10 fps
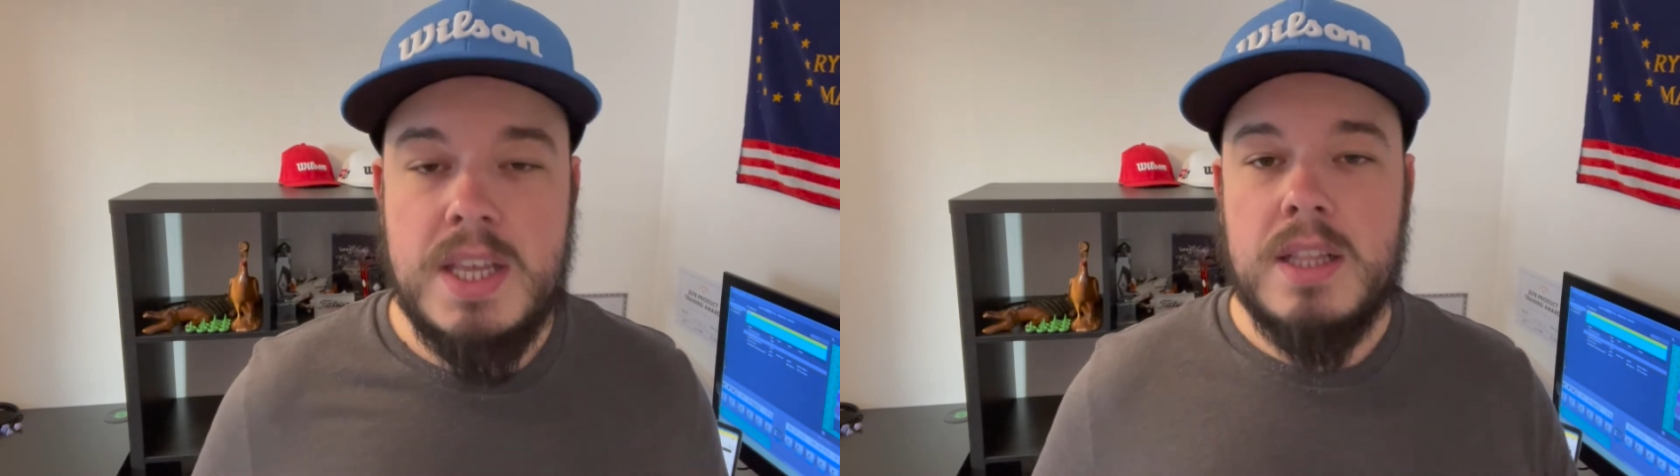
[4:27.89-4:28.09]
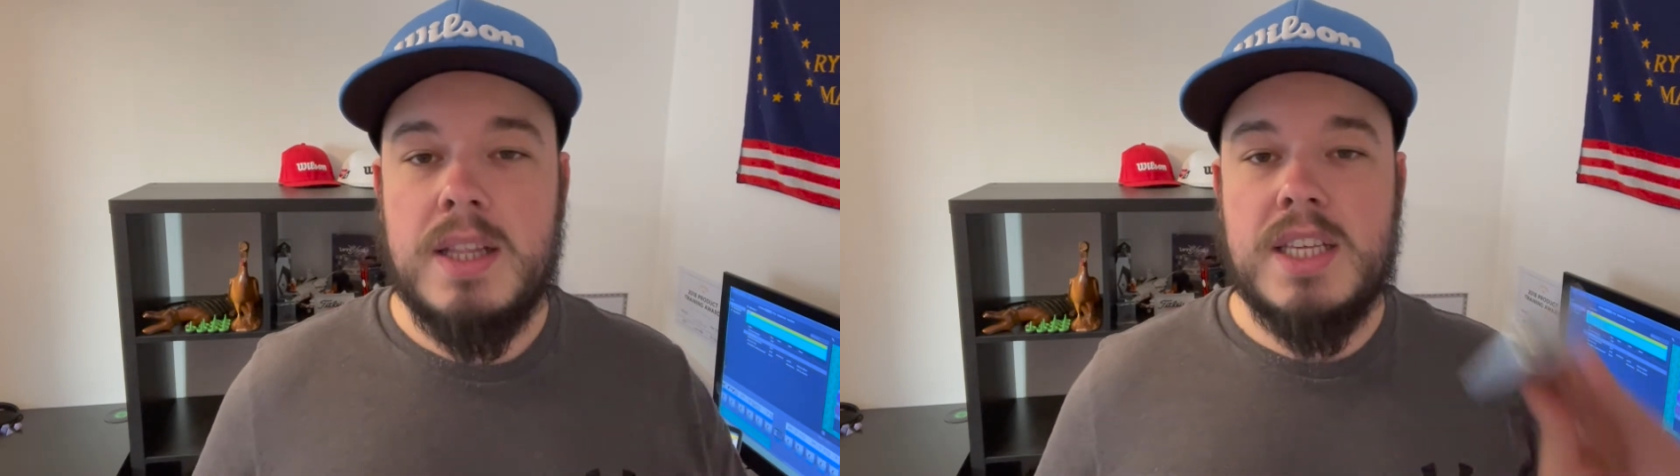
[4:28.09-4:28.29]

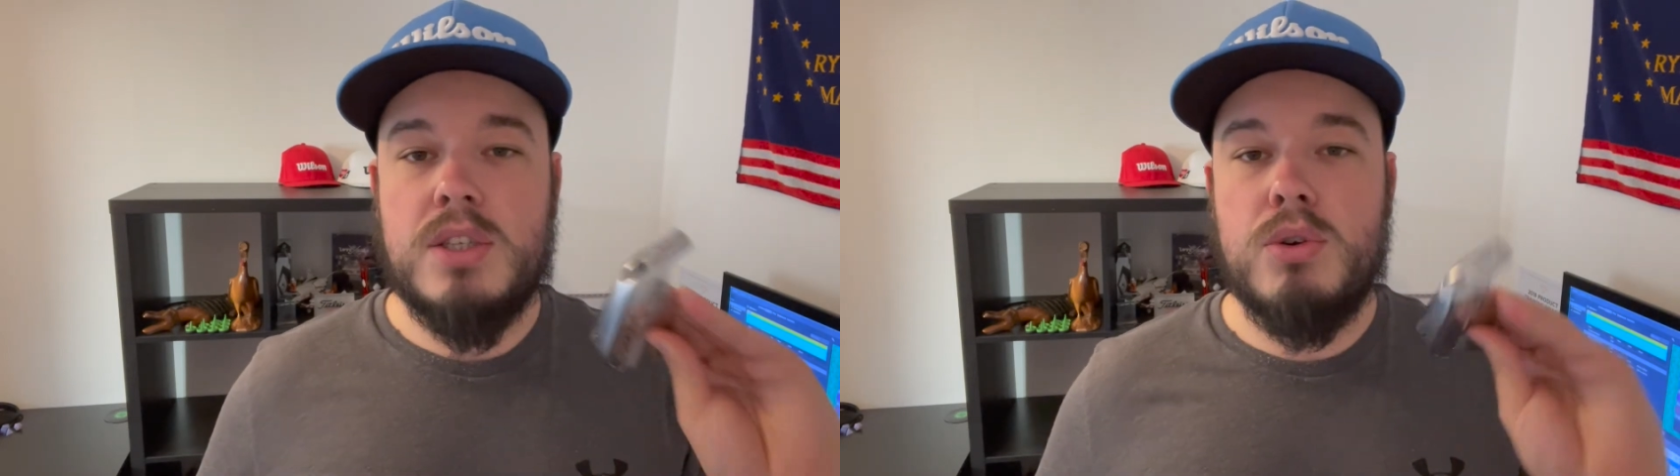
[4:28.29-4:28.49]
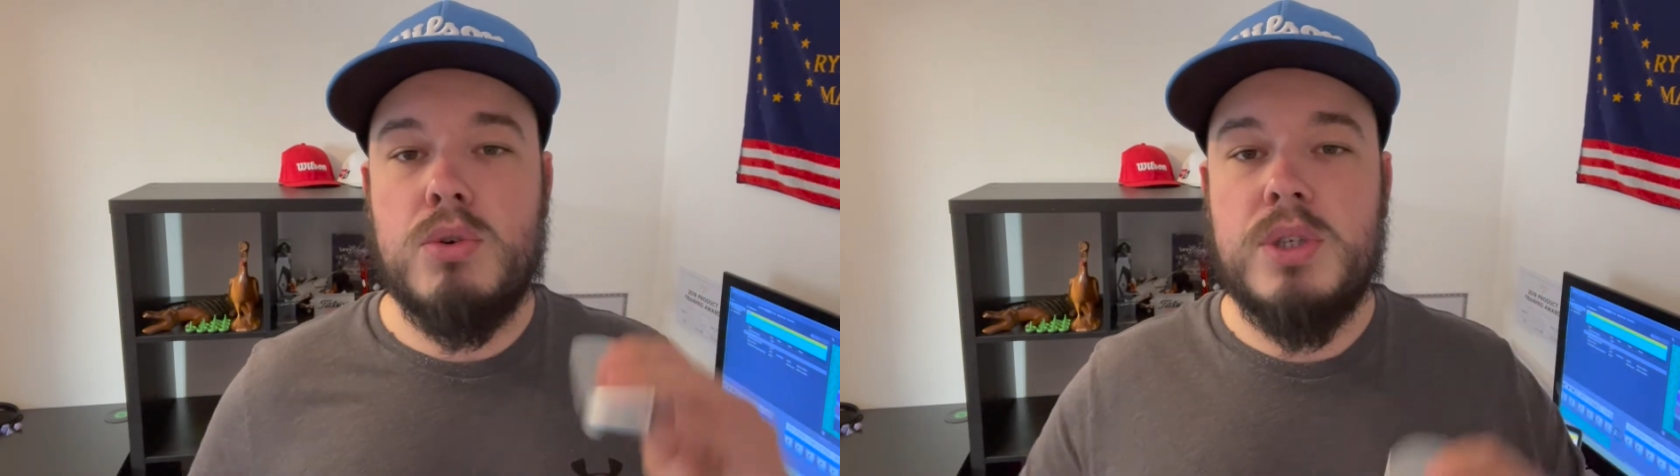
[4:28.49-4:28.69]
Let's
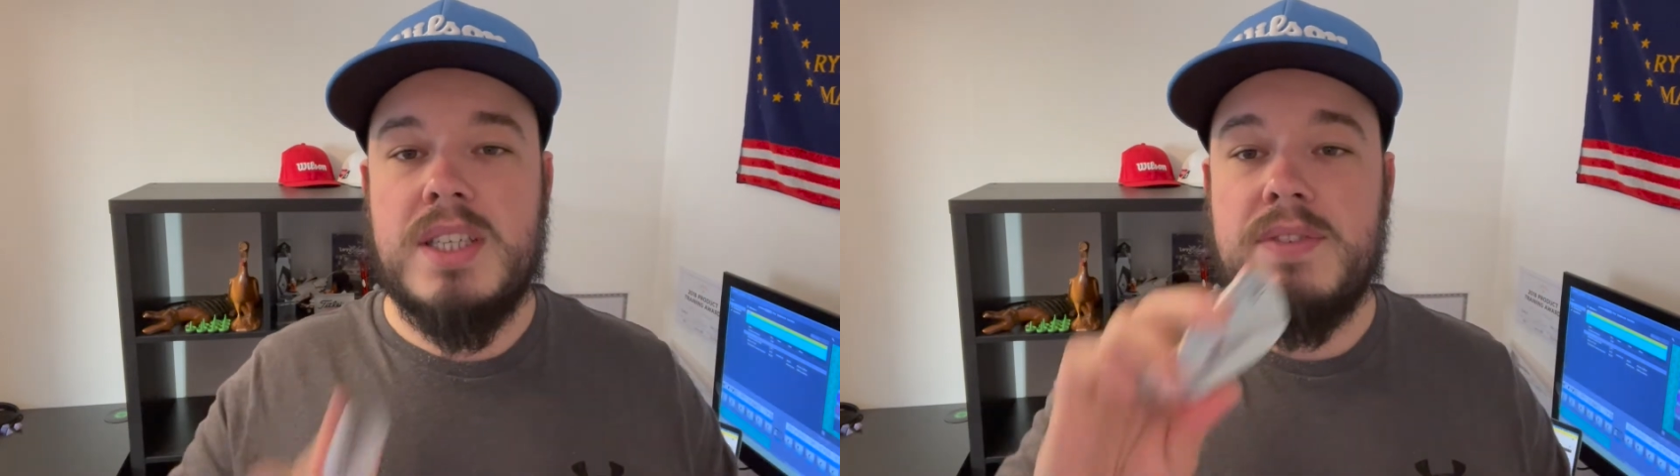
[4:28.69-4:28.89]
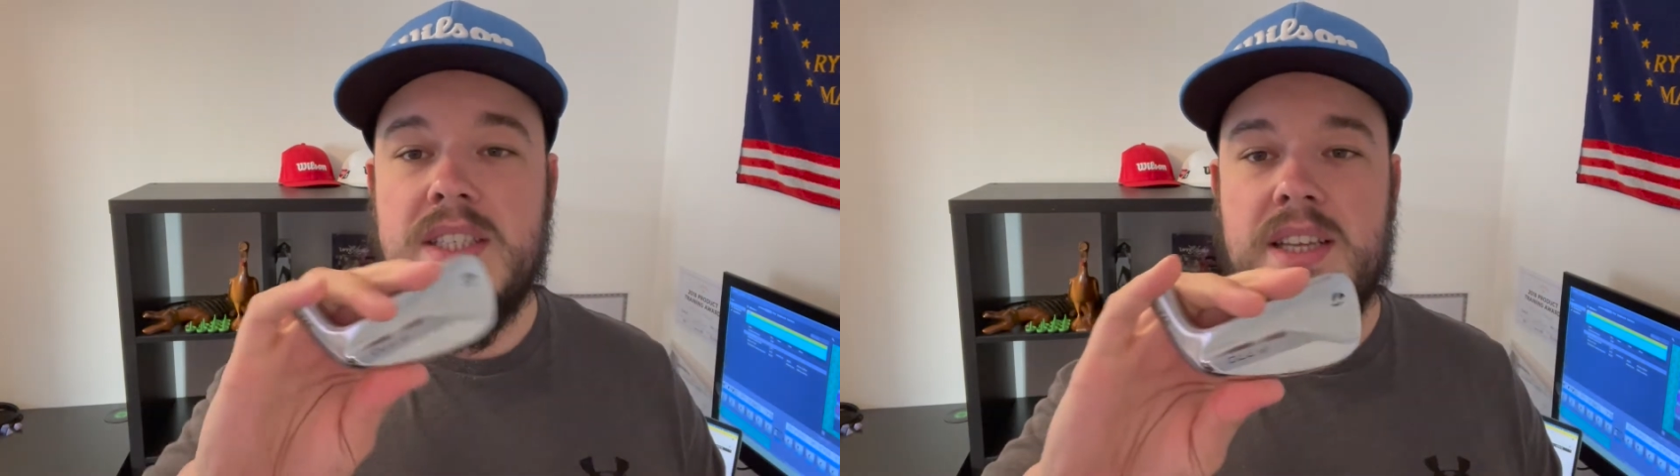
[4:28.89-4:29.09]
go
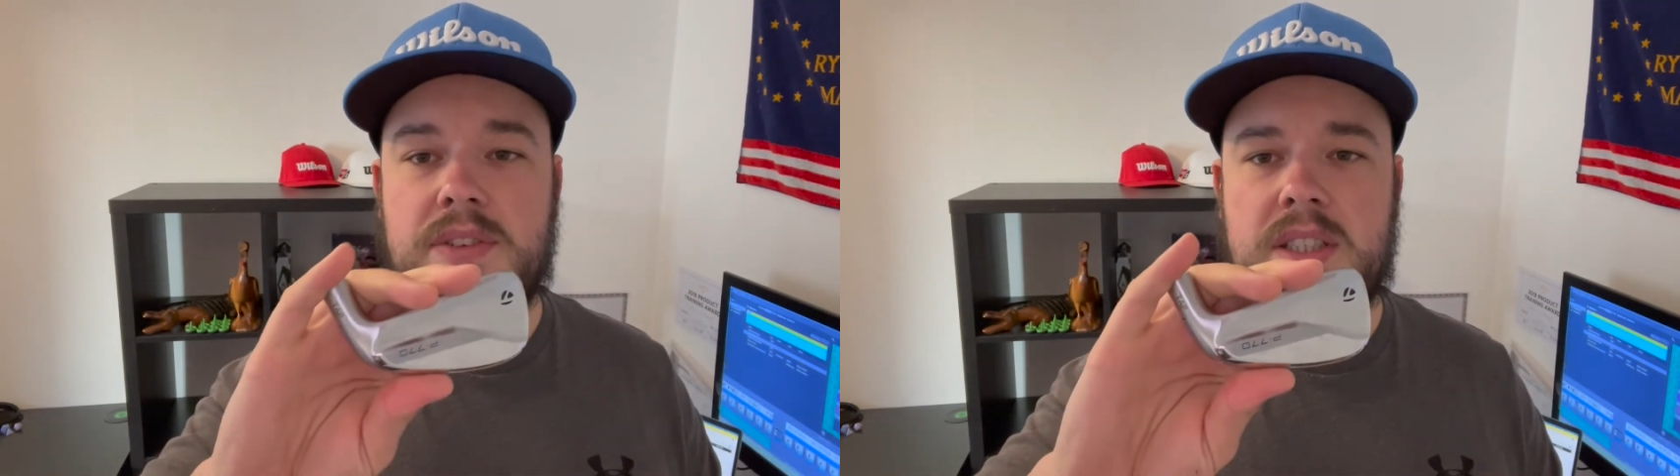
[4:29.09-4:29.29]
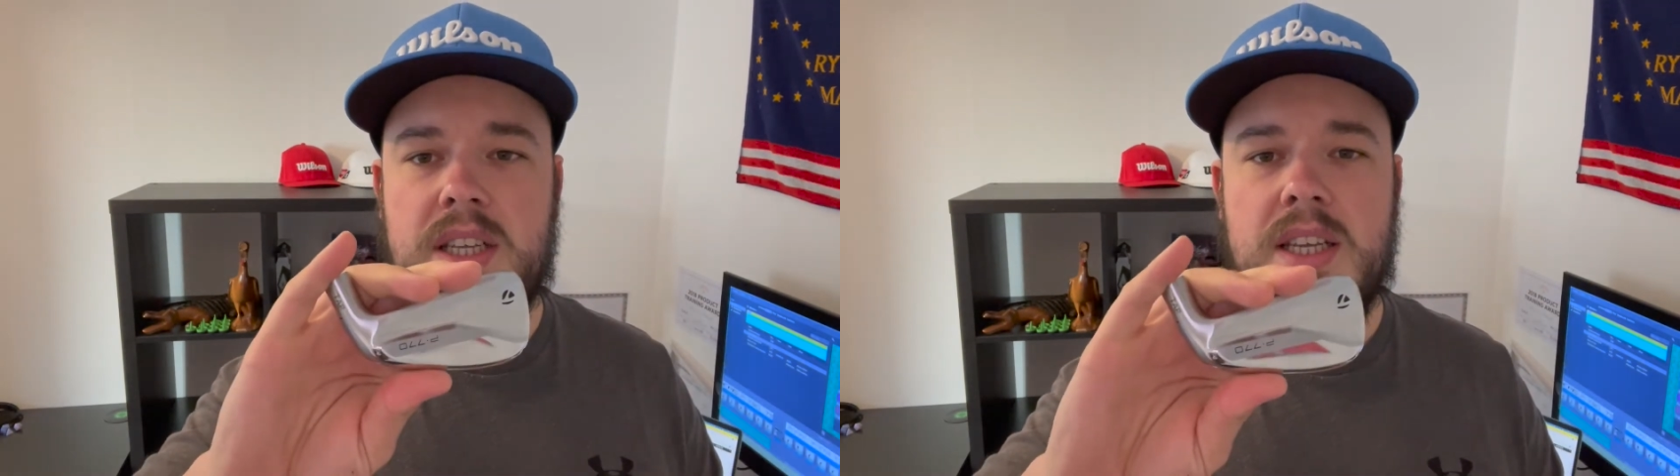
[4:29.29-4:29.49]

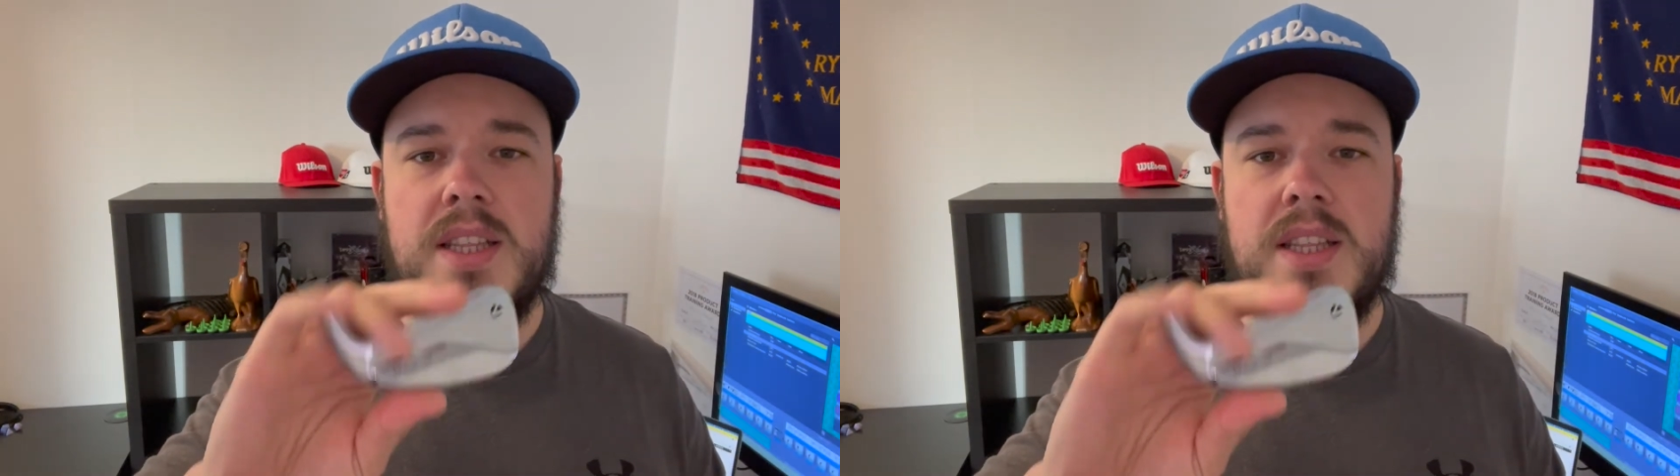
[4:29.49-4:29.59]
770,